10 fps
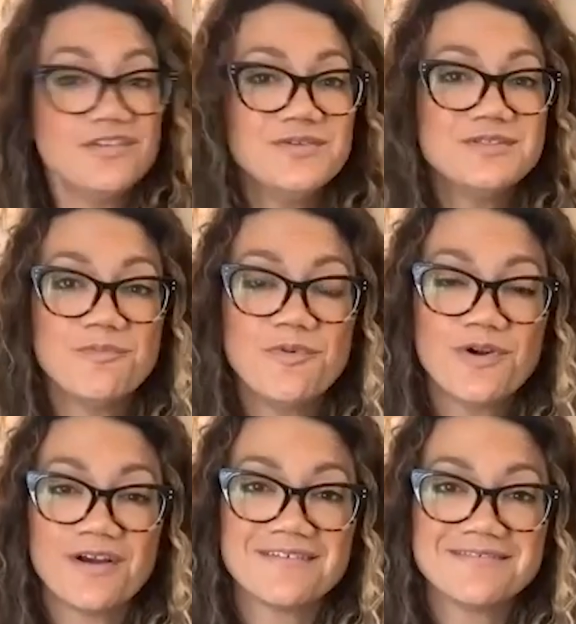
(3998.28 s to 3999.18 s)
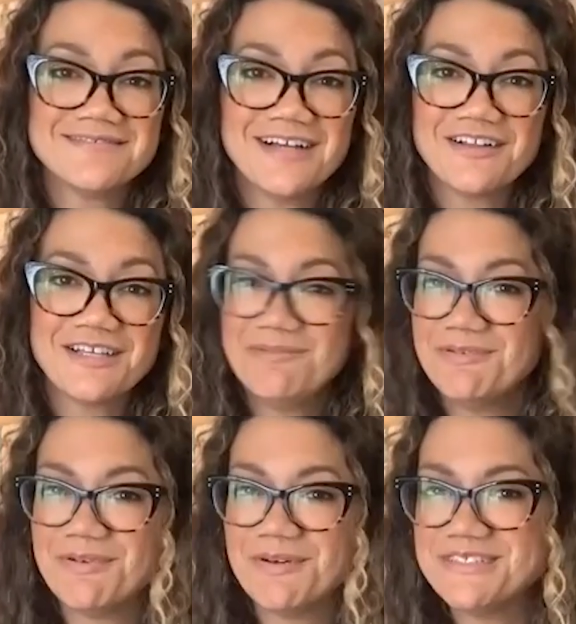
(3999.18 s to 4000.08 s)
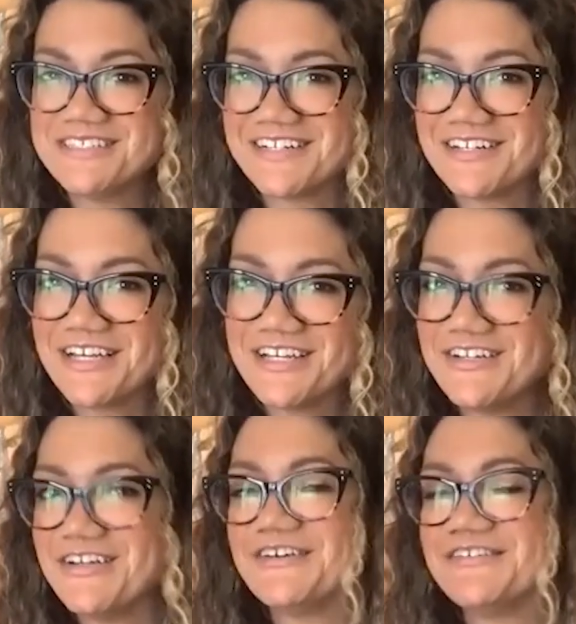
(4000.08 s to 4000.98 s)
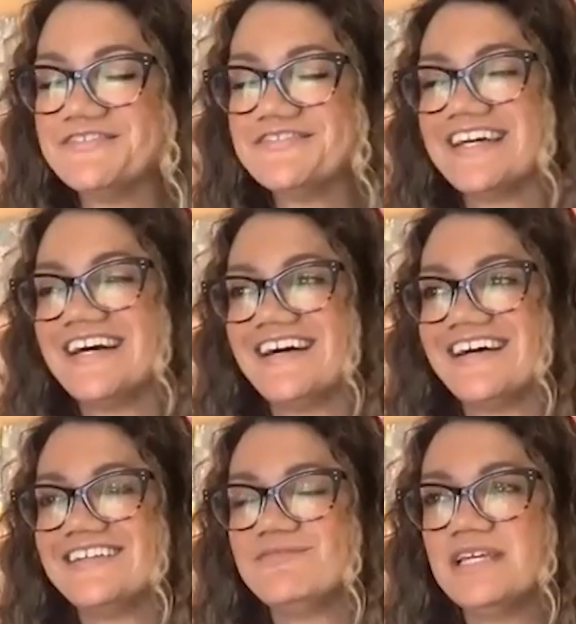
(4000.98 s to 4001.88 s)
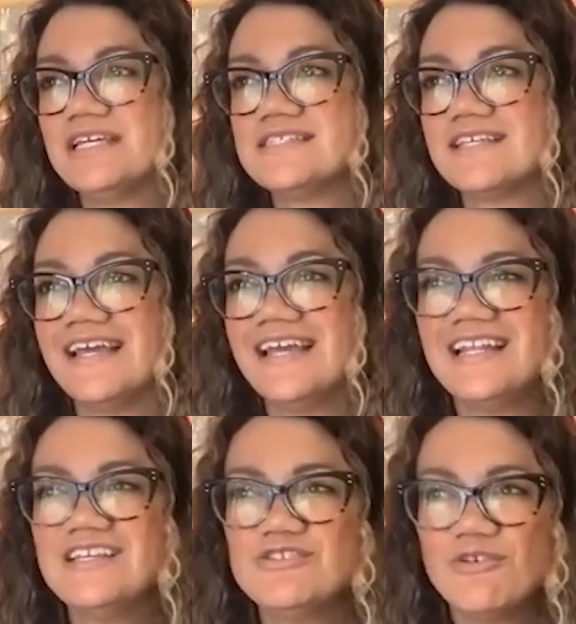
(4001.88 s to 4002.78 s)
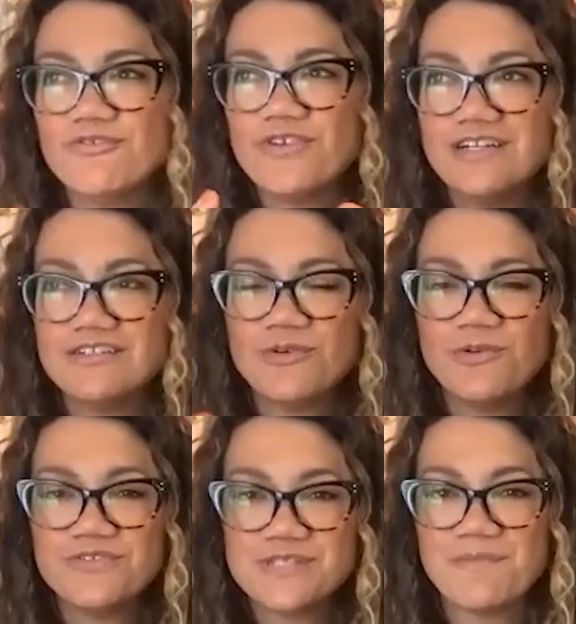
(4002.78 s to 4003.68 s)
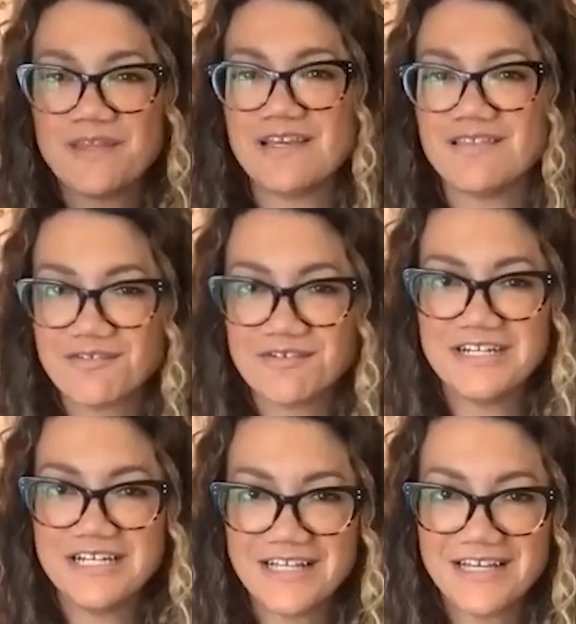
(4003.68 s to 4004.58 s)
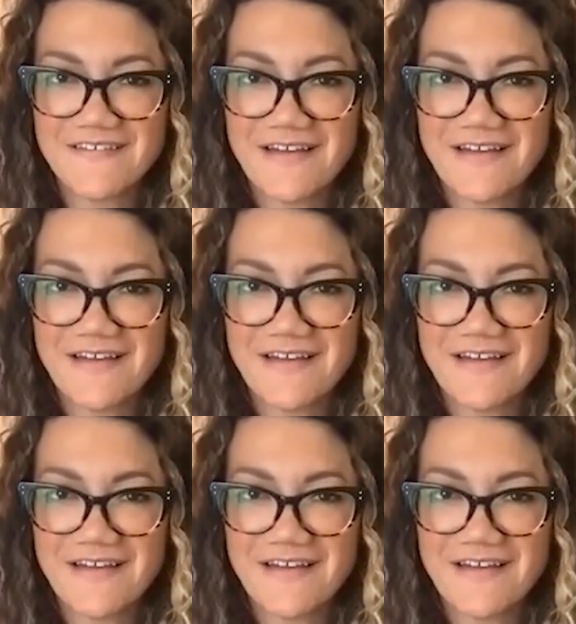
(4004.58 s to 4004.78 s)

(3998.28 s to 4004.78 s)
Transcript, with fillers: to do some more. I'll keep you posted. I'll let you know uh, I, because it's so fun to hold something in 3D like